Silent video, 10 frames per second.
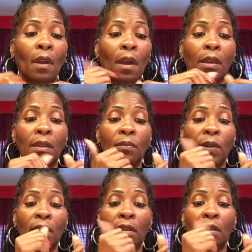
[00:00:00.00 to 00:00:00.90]
I guess
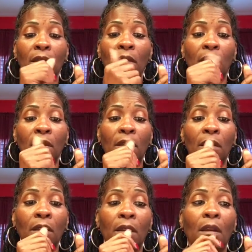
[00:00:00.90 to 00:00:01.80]
with
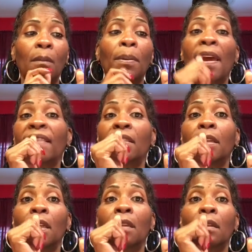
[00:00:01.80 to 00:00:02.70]
the
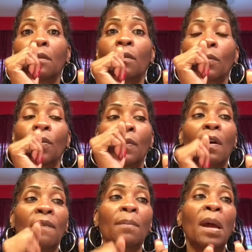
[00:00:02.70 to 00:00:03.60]
plastic in the root
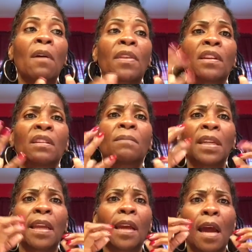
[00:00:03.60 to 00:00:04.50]
of the mouth, it does
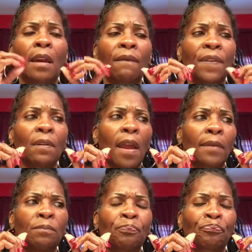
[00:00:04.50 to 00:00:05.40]
make that kind of feel
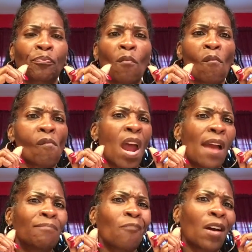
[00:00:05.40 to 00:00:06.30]
like
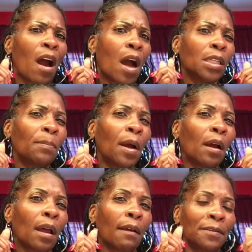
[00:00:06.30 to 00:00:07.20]
a hockey
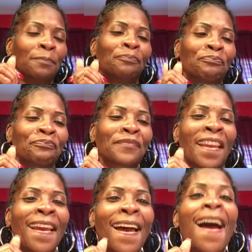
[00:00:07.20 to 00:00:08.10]
puck
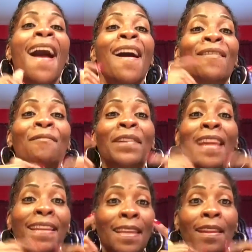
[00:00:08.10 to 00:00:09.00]
when
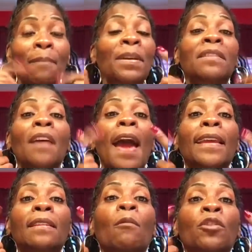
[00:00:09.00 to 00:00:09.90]
they did that, because I
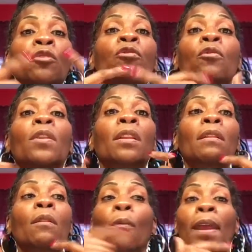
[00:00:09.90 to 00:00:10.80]
guess I was used to
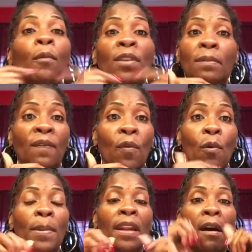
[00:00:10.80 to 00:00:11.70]
it the way it was
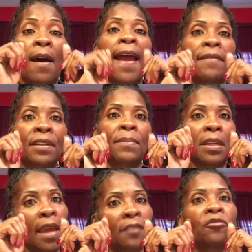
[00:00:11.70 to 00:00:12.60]
before, but now I have
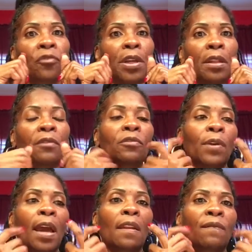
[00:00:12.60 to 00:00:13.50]
something extra in there, so
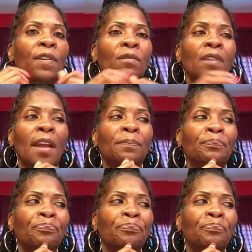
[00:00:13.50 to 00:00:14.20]
it kind of feels like